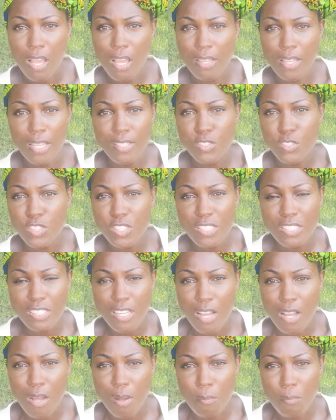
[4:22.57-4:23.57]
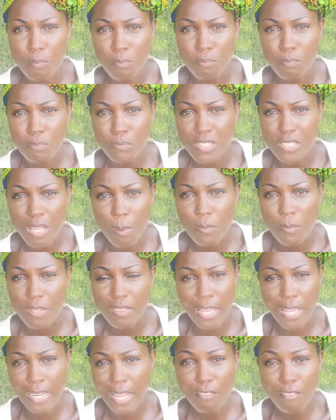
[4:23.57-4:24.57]
Now that's just
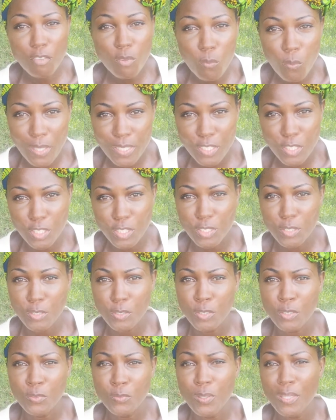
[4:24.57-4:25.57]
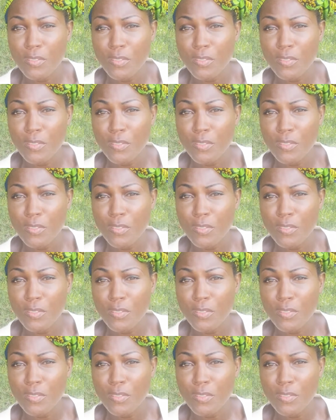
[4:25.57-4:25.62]
something that everyone should do,